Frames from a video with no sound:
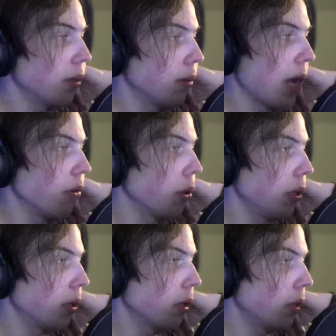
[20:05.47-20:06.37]
Yeah, I have no
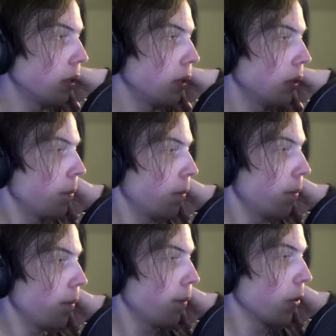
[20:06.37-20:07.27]
idea.
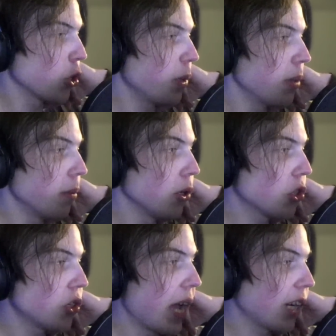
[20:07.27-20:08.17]
This will be the most
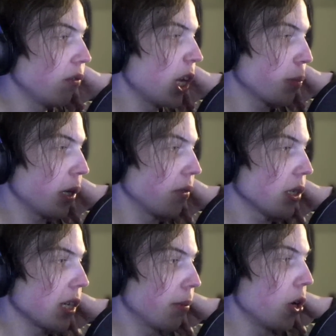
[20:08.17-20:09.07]
stacked flashback of all
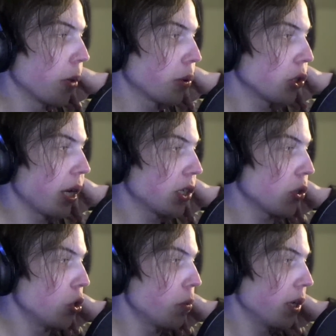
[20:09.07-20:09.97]
time. Garp, Shanks,
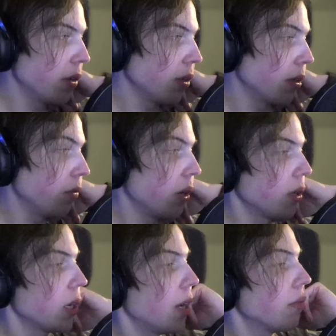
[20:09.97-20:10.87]
Kuma,
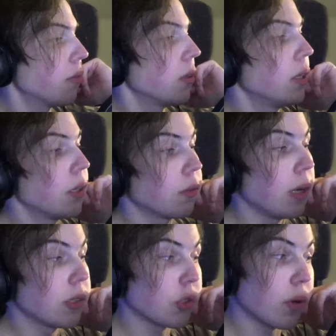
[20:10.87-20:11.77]
Ivankov,
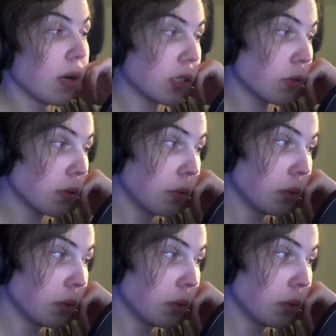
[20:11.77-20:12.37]
Rogers, Roxas crew.